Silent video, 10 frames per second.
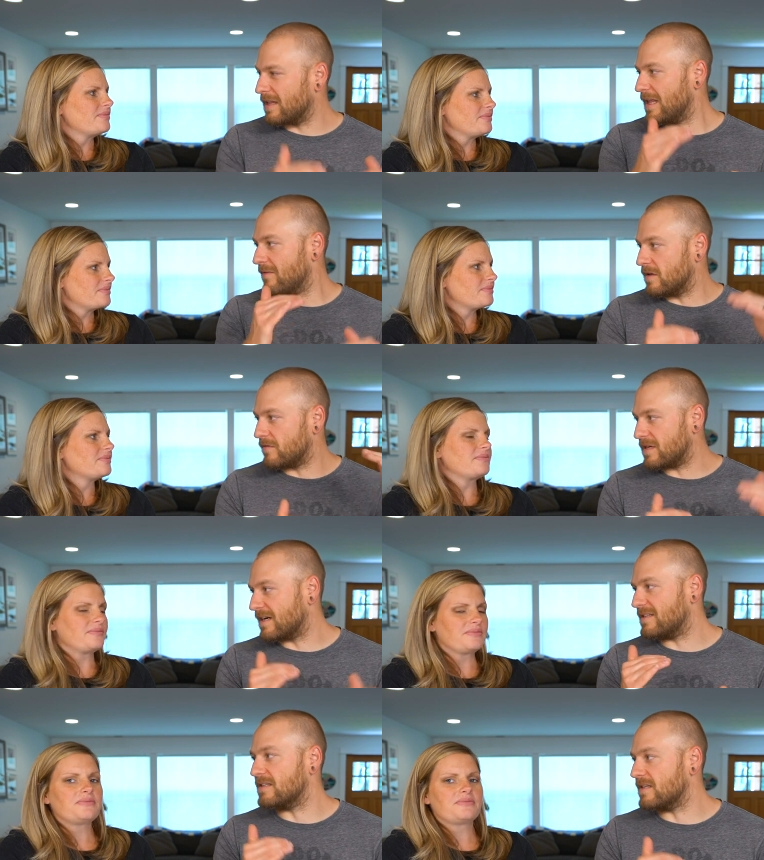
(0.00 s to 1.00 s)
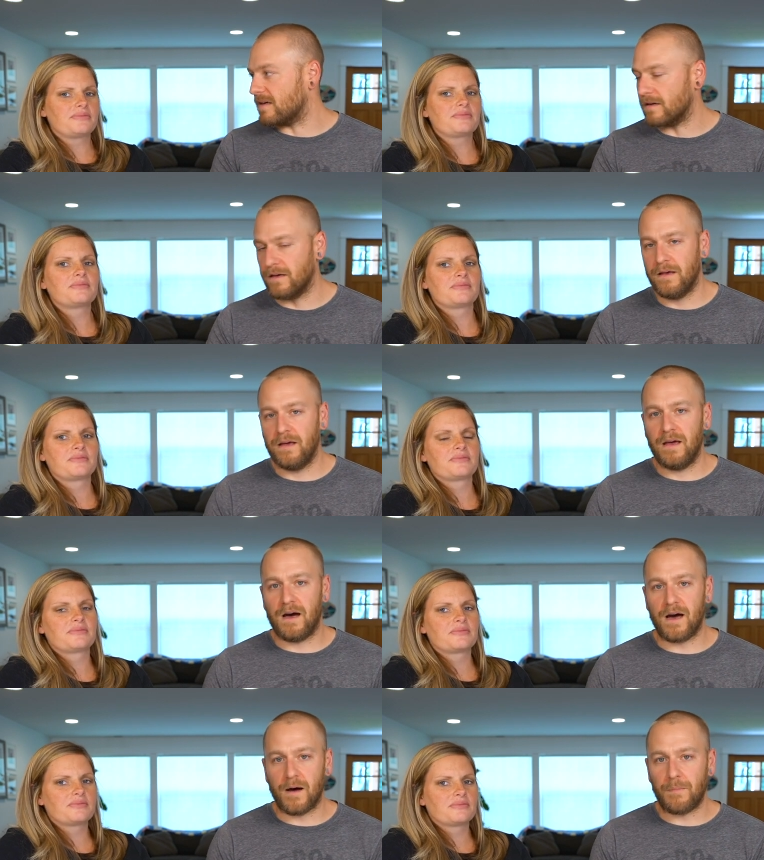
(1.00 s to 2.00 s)
Speaker 1: the level of toxicity.
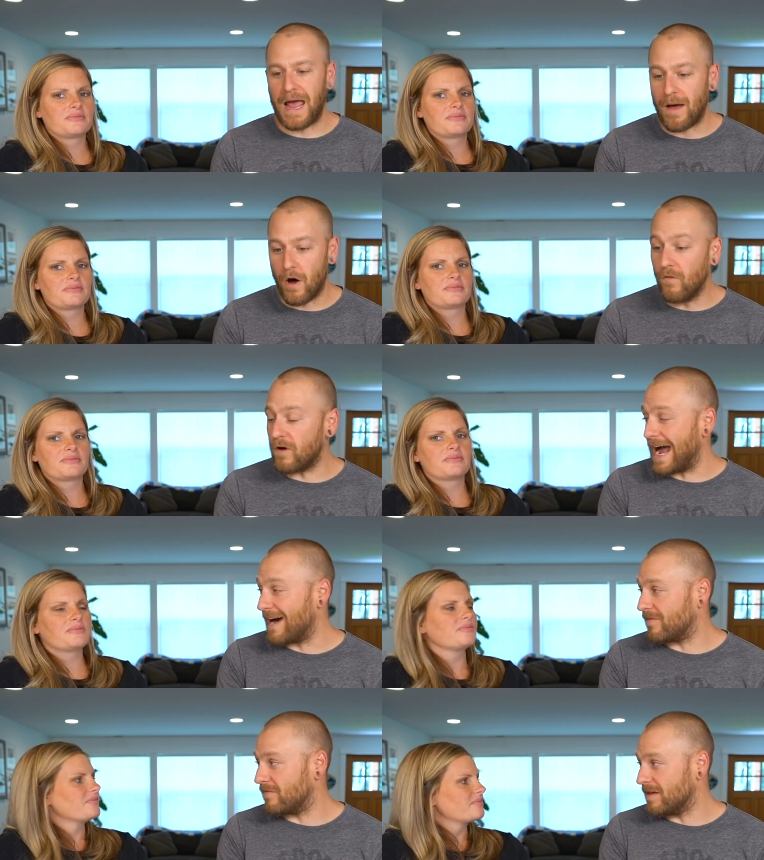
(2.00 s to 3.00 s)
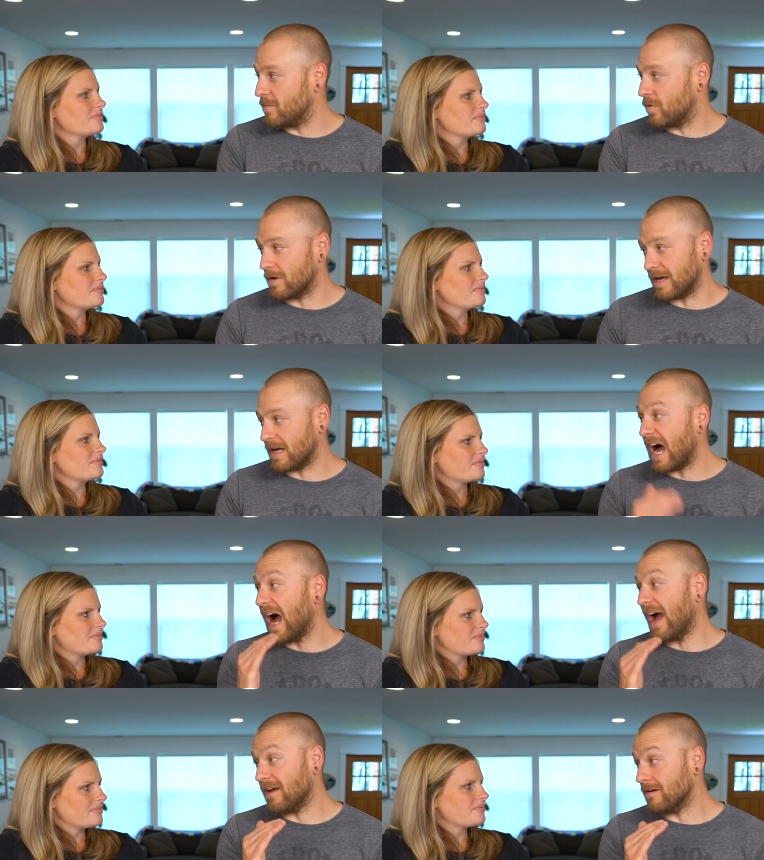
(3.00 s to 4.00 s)
Um, over half of them were like
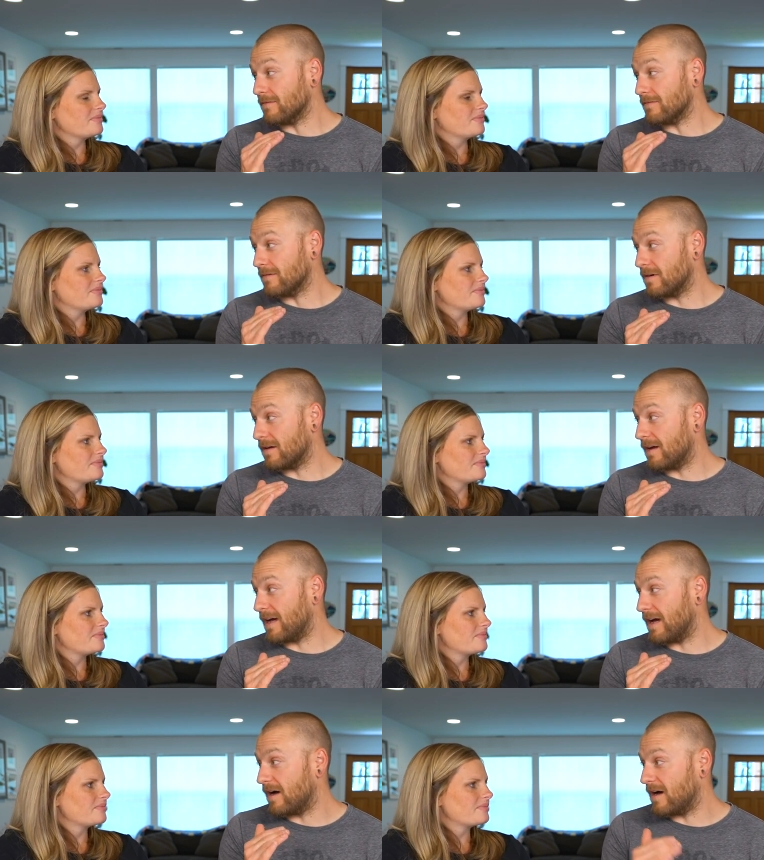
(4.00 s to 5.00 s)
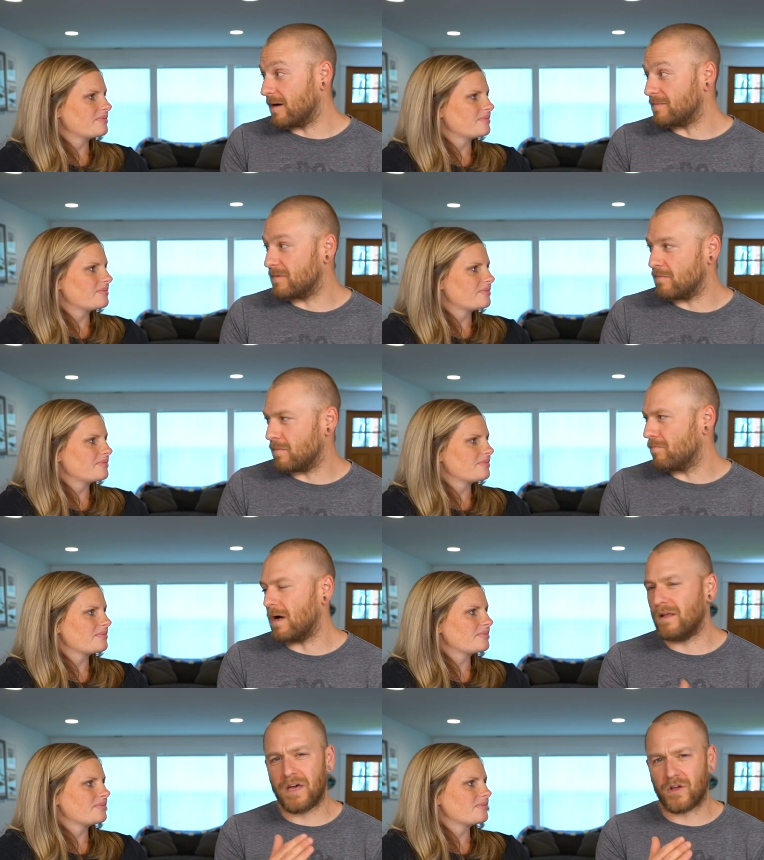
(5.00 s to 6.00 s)
high. Mm-hmm.
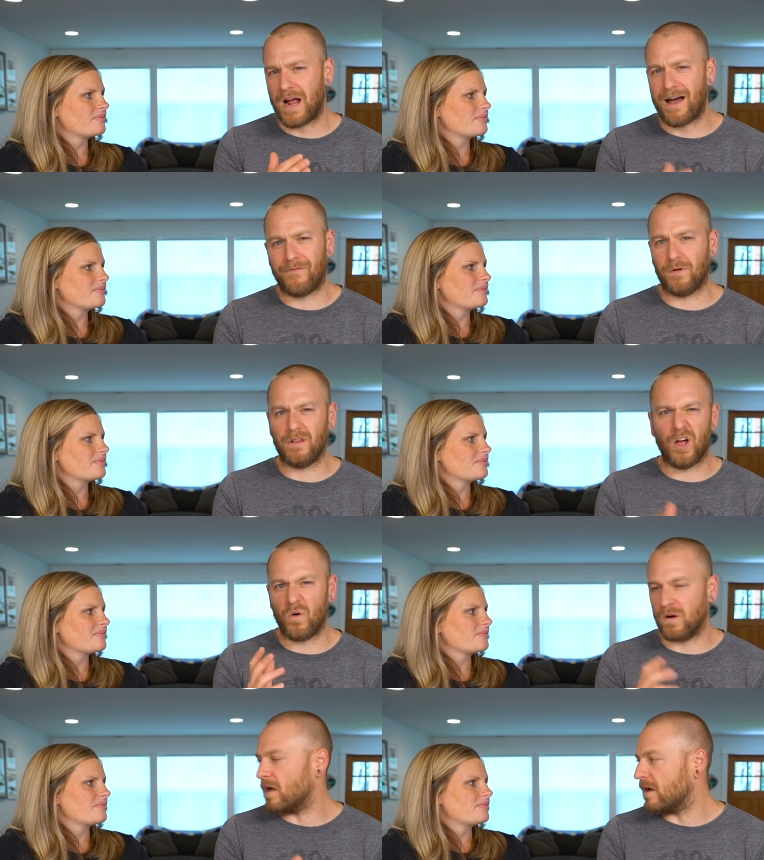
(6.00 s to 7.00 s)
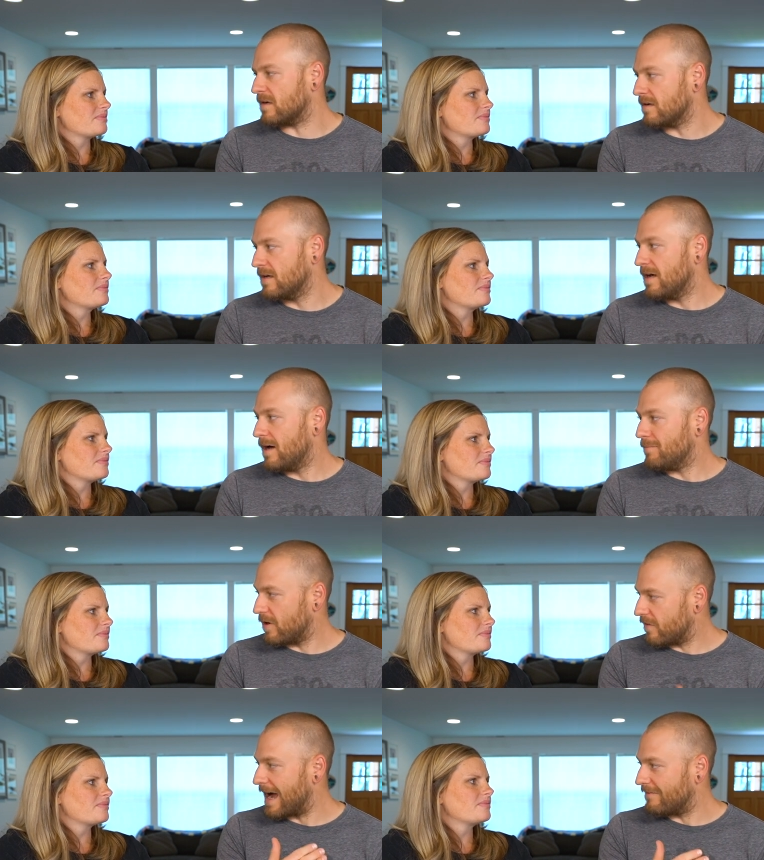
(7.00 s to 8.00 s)
Um, the other half were low or none,
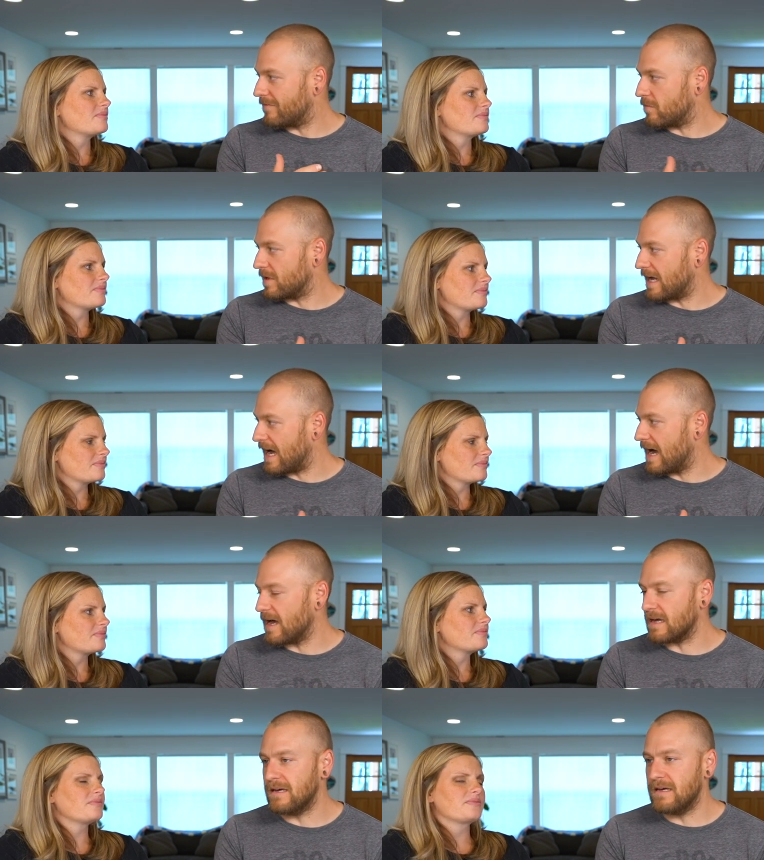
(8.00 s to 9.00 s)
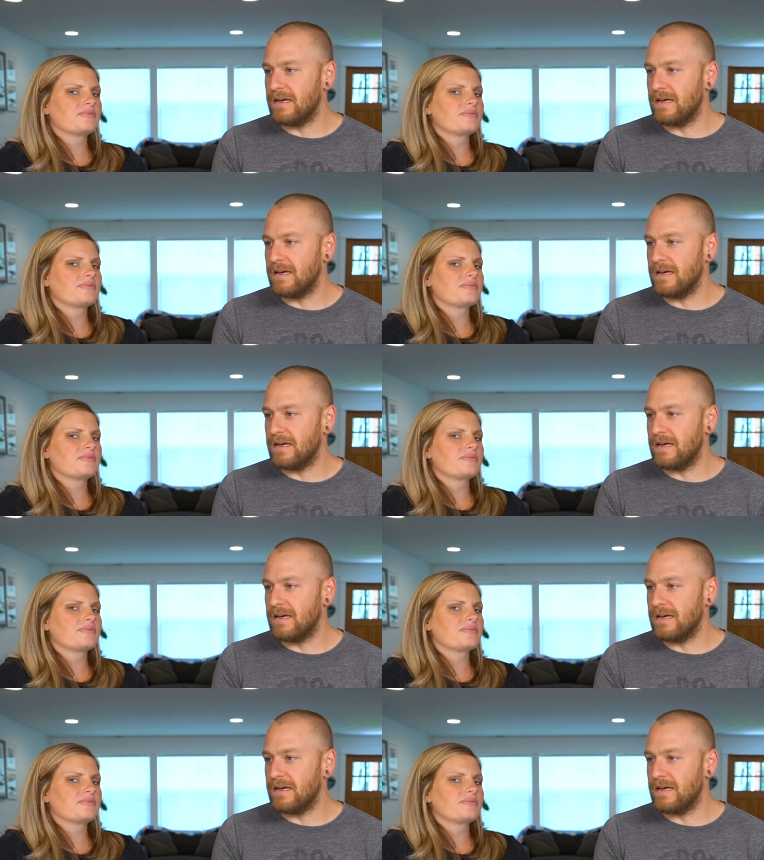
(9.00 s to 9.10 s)
but over half of them were like high.